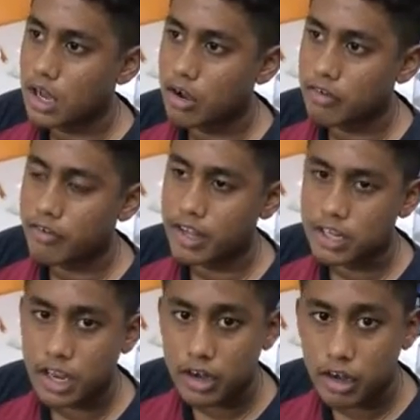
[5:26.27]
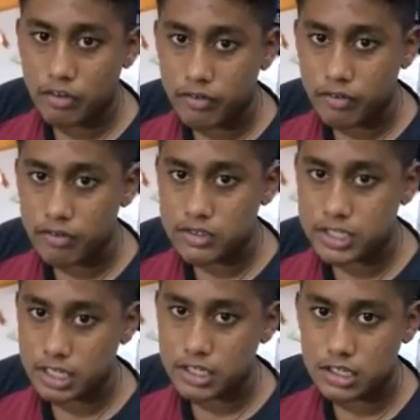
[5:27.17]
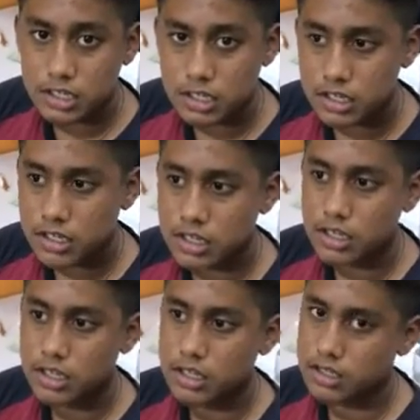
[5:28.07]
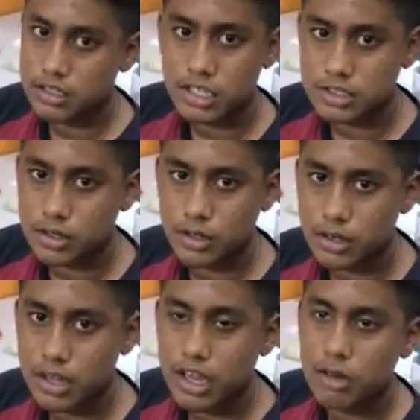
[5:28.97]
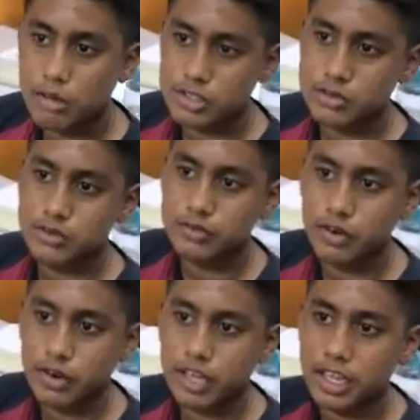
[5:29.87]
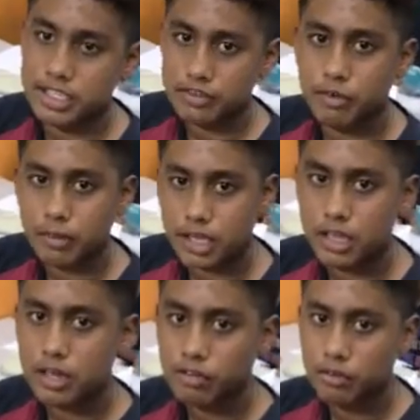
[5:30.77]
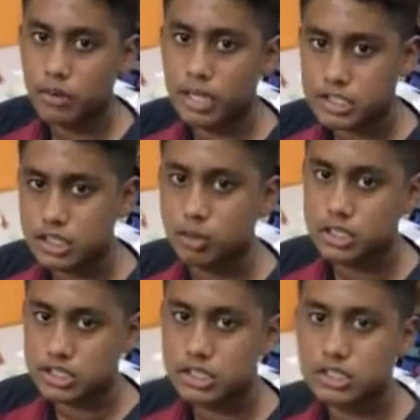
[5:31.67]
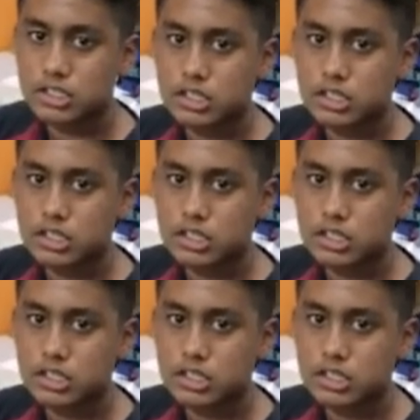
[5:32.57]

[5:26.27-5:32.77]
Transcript: how to find the area of sector. That's all. It was very easy for me to answer the questions.